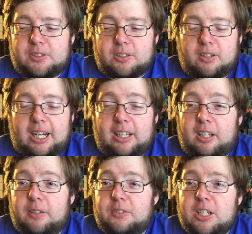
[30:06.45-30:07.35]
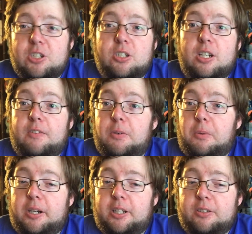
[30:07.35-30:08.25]
So I love each and every
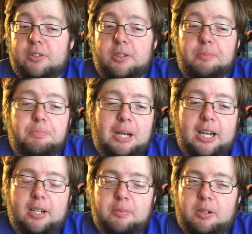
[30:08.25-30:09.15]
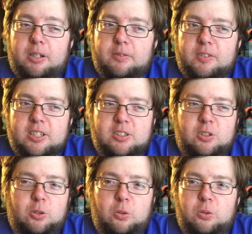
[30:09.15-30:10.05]
one of you to the bottom of this
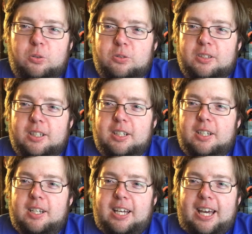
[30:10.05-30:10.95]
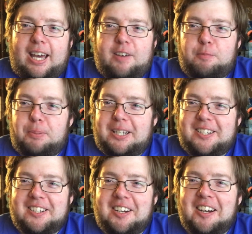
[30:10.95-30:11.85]
cold,
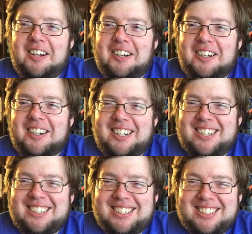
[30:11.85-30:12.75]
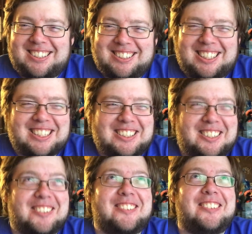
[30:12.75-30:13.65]
half-beaten heart. That's
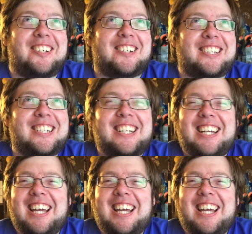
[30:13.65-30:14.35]
so dark.